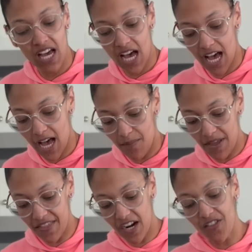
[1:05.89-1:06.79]

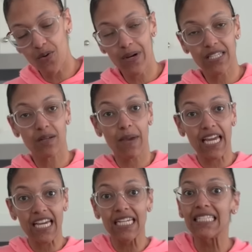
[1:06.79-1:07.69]
And then other ways to
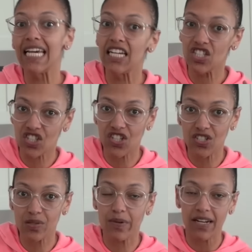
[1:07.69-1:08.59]
make
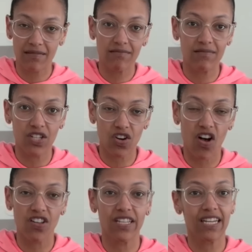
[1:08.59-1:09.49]
tinctures, but they're
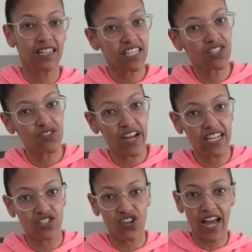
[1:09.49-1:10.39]
called like
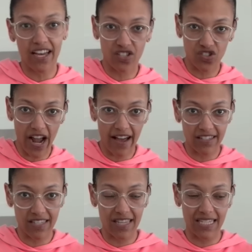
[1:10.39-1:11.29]
glycerites or
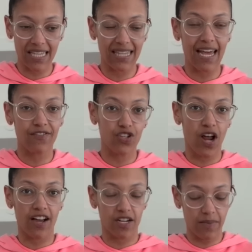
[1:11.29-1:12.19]
extracts and things like that if you're
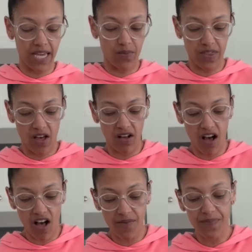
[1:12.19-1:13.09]
not going to make it with
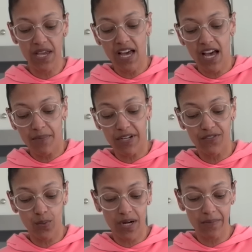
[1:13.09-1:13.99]
alcohol. But if
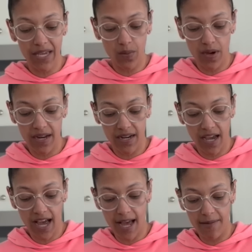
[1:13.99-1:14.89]
you want to make
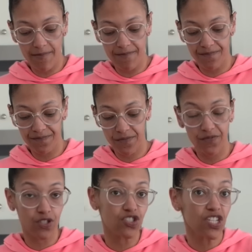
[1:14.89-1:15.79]
one
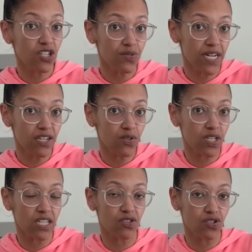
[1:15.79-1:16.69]
for children, you
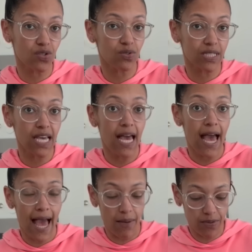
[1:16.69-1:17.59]
could either use
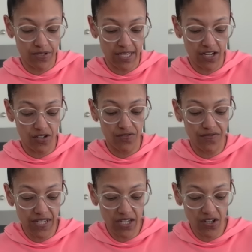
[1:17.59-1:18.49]
apple cider
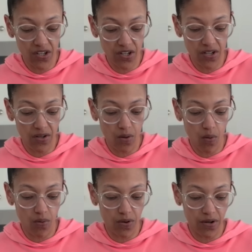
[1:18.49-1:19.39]
vinegar
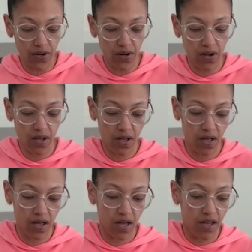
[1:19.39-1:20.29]
or
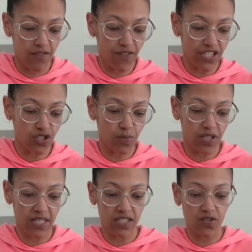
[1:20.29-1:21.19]
vegetable
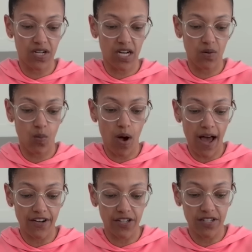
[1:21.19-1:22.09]
glycerin and
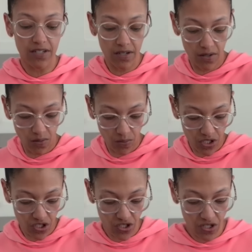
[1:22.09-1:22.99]
water, which
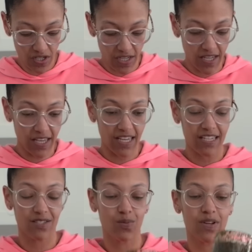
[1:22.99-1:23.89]

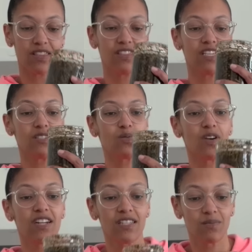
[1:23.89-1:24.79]
is what this
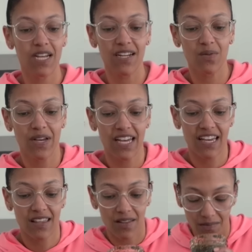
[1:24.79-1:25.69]
one is made with.